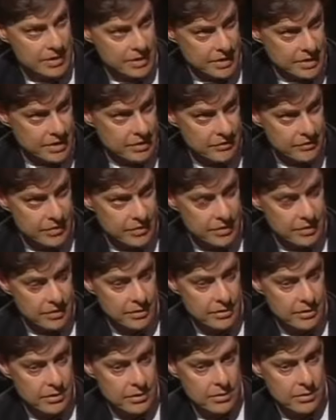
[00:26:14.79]
in the country,
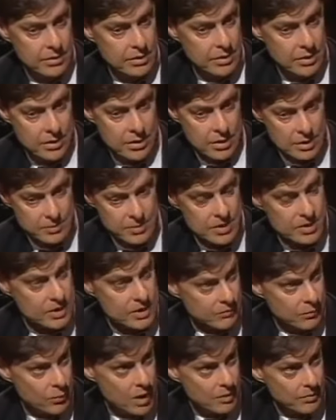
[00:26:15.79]
uh,
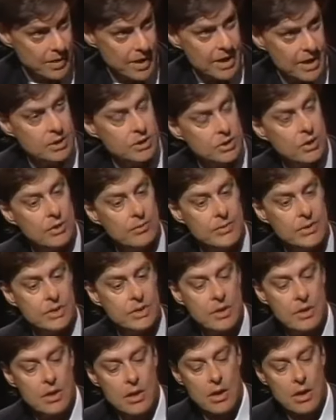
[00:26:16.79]
especially of well-paying jobs.